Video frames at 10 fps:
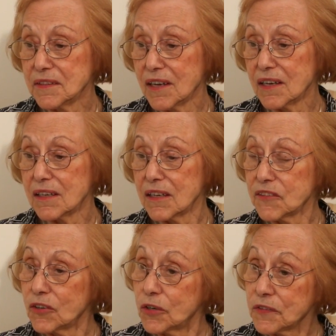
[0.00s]

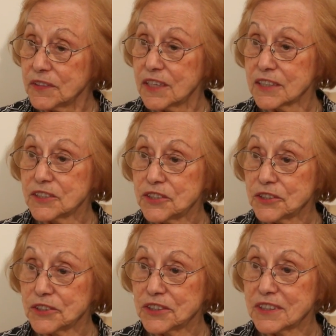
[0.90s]
other Orthodox
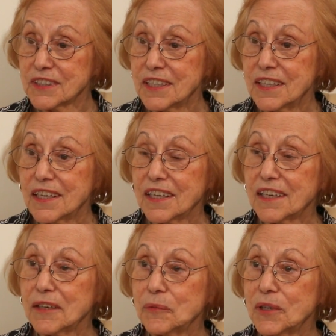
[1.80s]
churches.
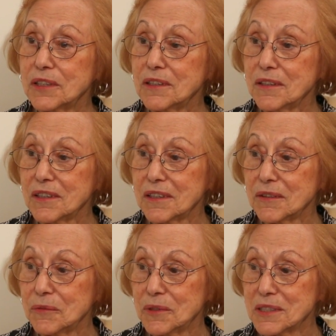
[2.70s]
One
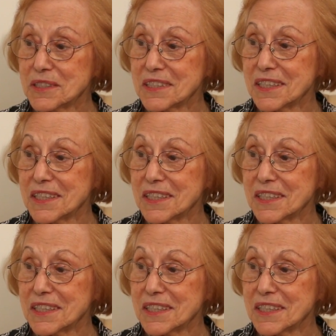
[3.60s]
was